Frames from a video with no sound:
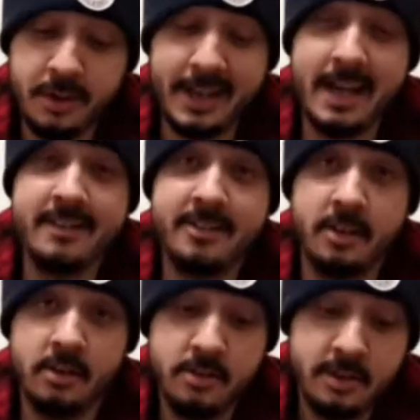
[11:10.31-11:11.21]
And the
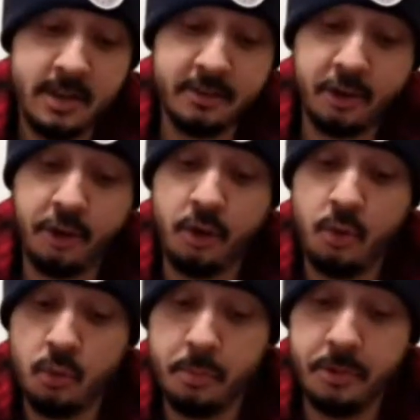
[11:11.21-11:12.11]
answer is
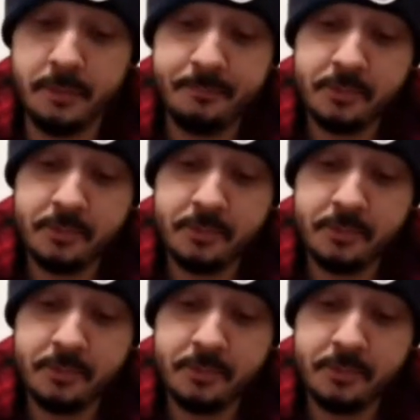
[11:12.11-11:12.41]
cubed.